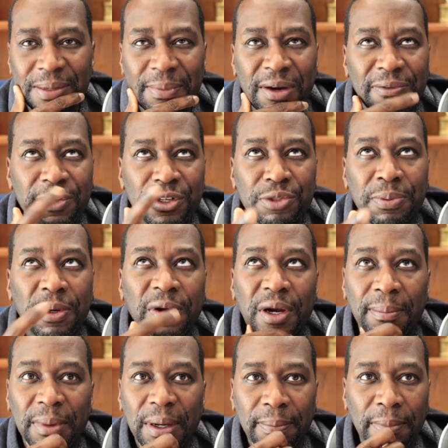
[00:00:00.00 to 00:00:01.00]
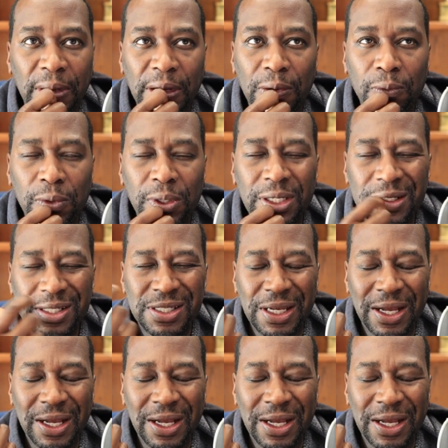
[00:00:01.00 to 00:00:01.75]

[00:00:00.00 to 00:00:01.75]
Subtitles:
My first program I bought was,